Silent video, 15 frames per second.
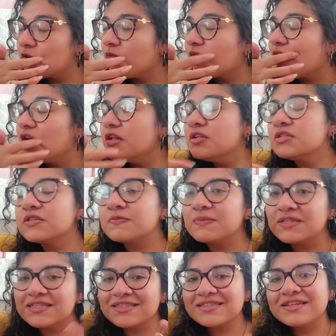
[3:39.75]
so I've kind of
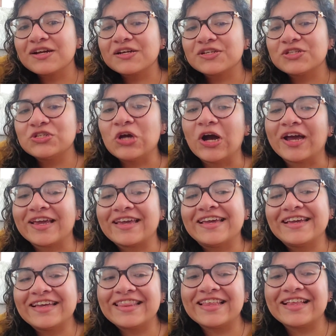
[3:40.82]
just been stuck
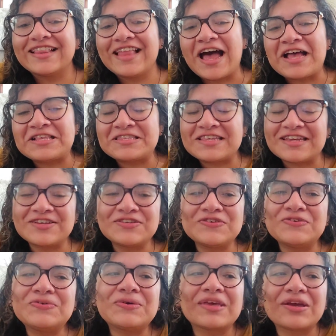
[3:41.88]
chunky the last like
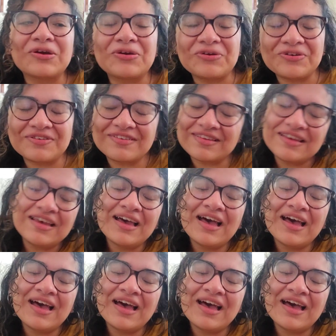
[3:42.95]
2 years.